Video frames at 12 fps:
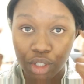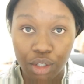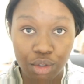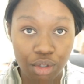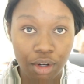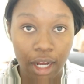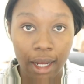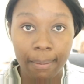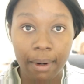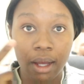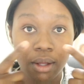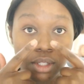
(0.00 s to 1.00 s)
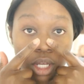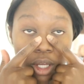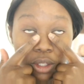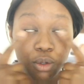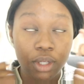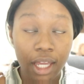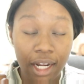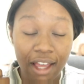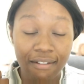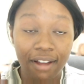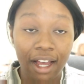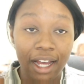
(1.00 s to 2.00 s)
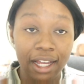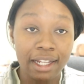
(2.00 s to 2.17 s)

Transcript: You can do your eyebrows. You cannot